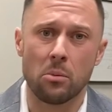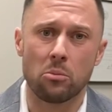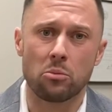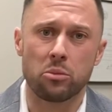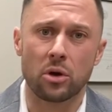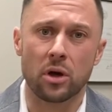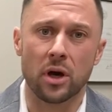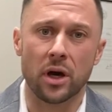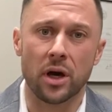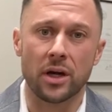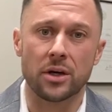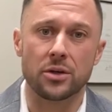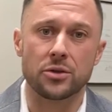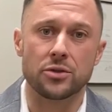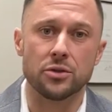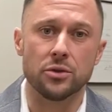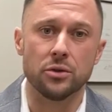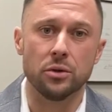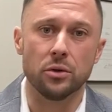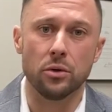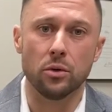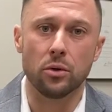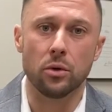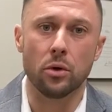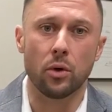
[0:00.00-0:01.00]
prior
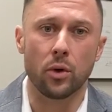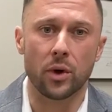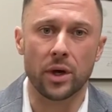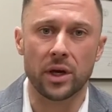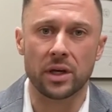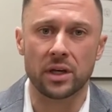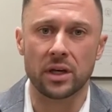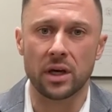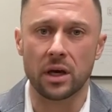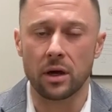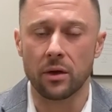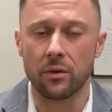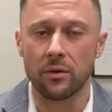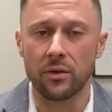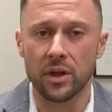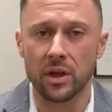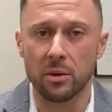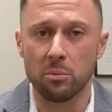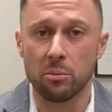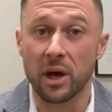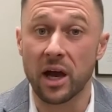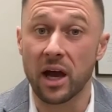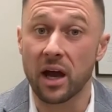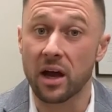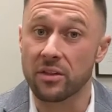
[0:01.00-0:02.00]
to going down the
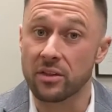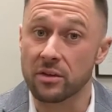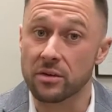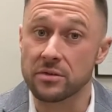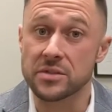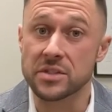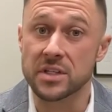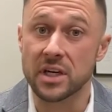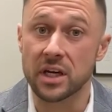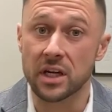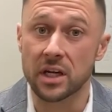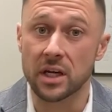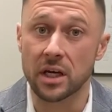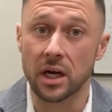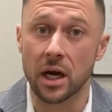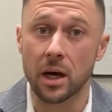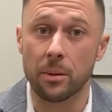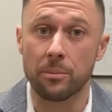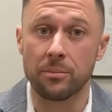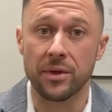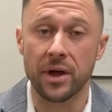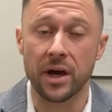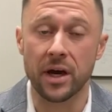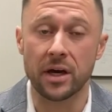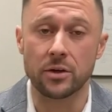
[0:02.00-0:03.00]
path of setting
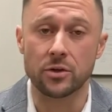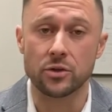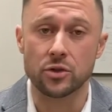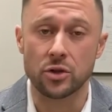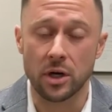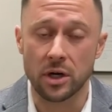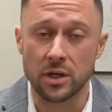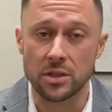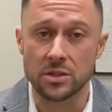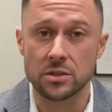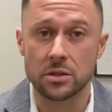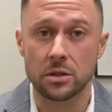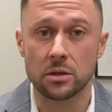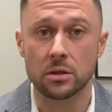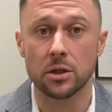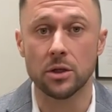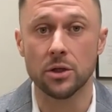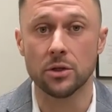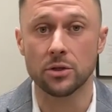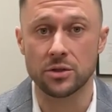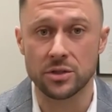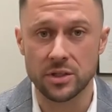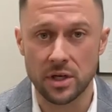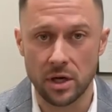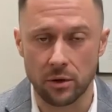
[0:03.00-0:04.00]
up that trust
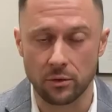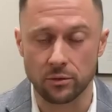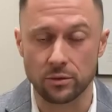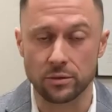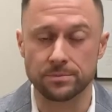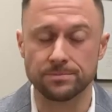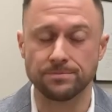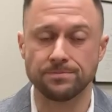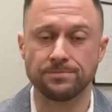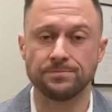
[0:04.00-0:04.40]
yourself.